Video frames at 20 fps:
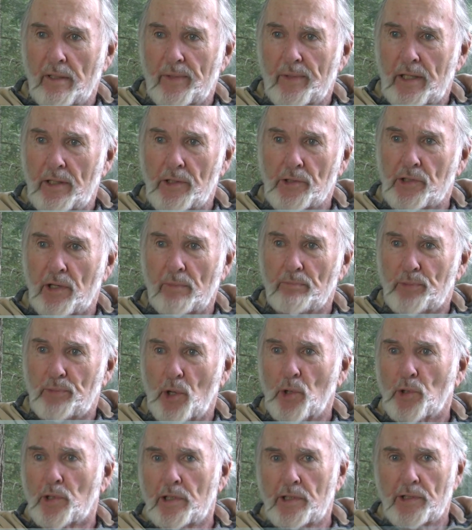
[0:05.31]
I mean, I use
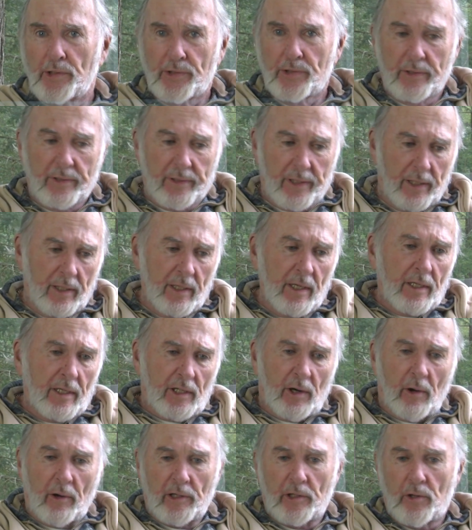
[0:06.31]
computers, and I
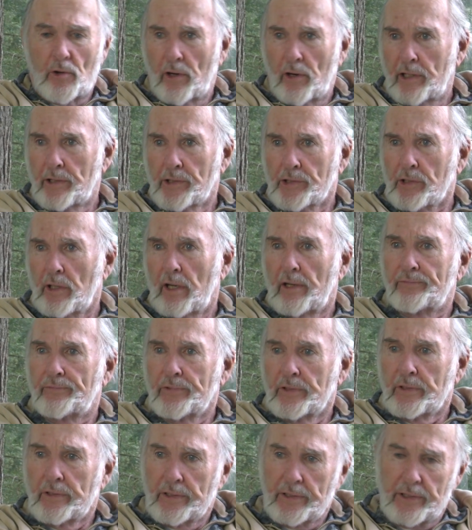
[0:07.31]
record the
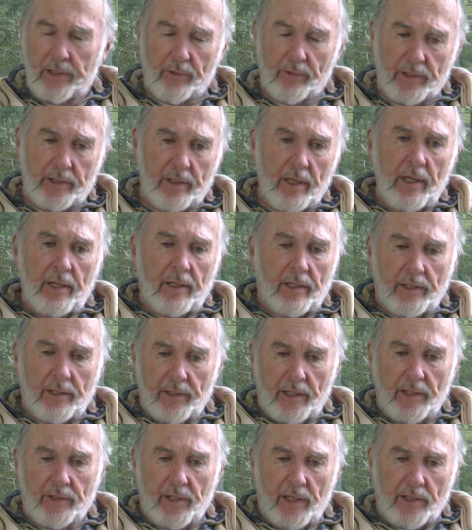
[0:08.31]
stuff, and
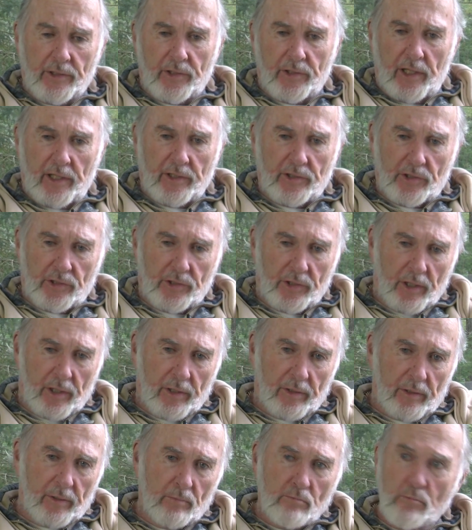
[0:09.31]
it's
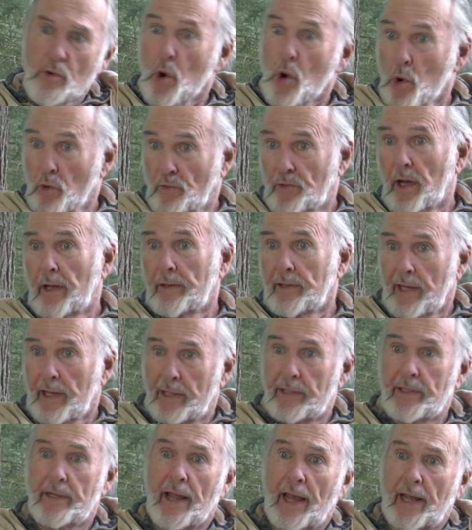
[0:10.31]
moved on the
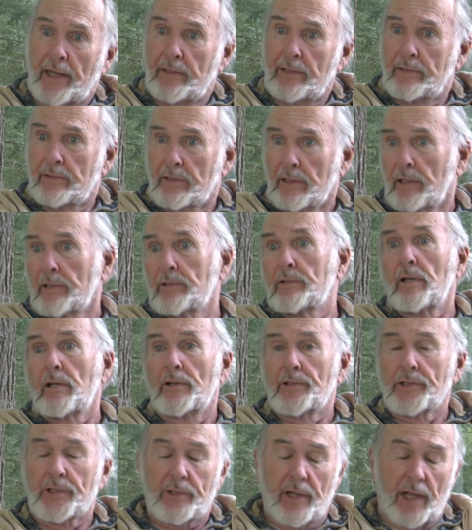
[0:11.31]
internet to
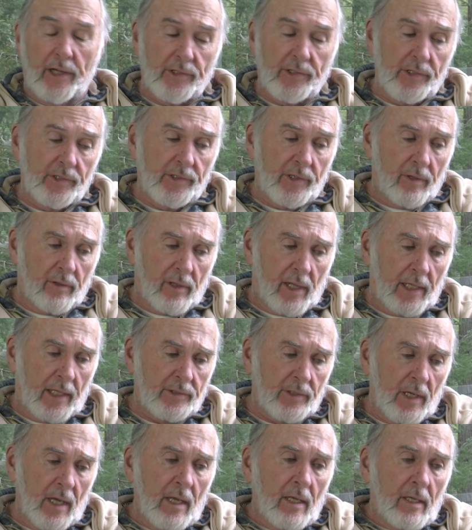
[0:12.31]
other stations and
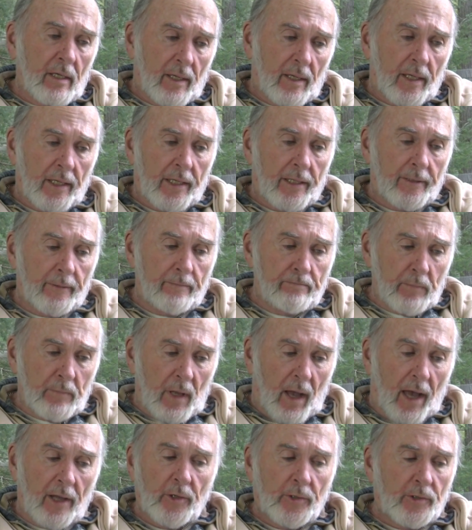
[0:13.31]
things.
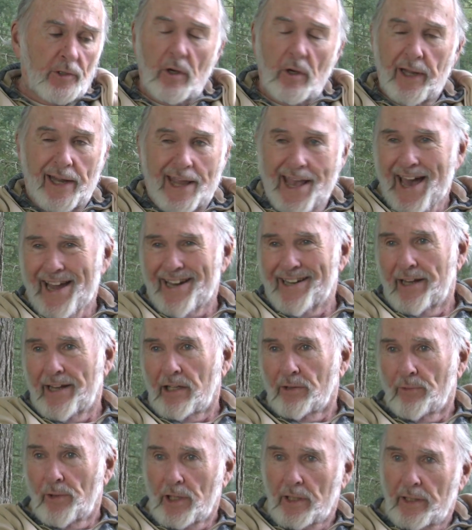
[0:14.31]
I don't do any
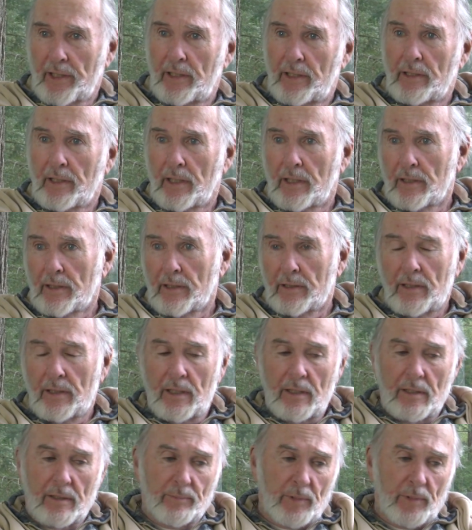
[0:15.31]
editing really,
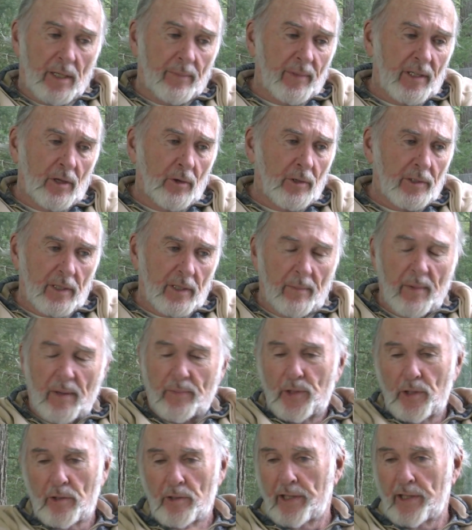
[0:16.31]
but I mean, I
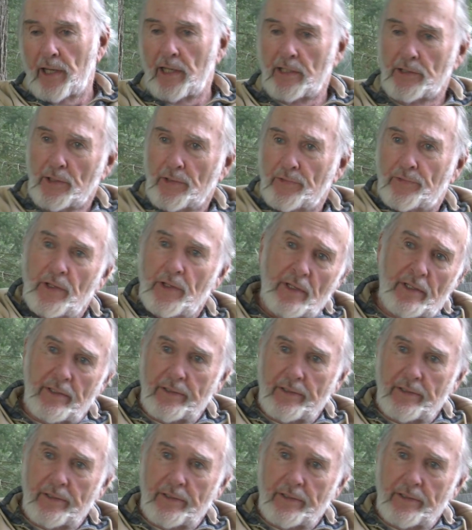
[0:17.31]
remember the old days of.